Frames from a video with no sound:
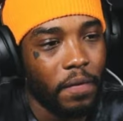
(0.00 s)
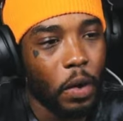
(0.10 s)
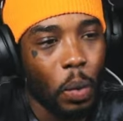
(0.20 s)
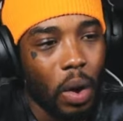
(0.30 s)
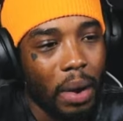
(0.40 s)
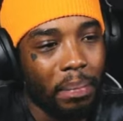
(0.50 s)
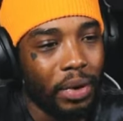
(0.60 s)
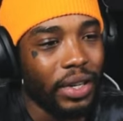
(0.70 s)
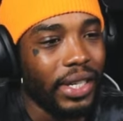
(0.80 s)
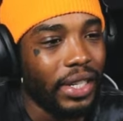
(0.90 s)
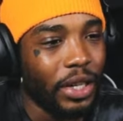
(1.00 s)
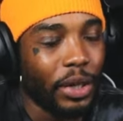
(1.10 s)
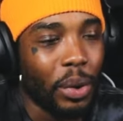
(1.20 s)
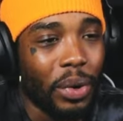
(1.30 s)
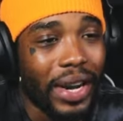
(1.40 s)
For one and person to
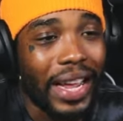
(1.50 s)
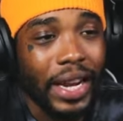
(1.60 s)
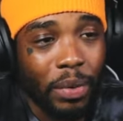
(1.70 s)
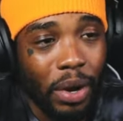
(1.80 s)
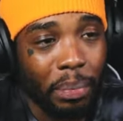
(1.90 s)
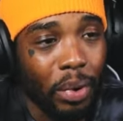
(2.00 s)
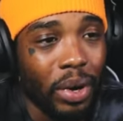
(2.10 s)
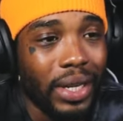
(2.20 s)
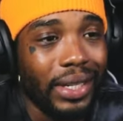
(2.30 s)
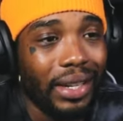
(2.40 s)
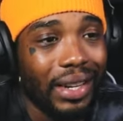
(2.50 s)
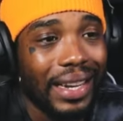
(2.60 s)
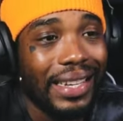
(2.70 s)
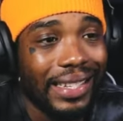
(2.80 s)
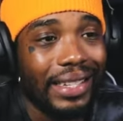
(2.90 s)
score 81 points
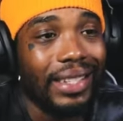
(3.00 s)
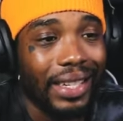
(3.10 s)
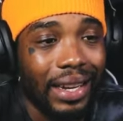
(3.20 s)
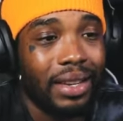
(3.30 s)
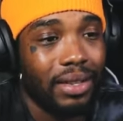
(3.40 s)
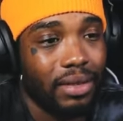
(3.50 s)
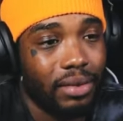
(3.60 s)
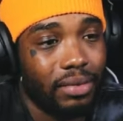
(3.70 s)
is insane.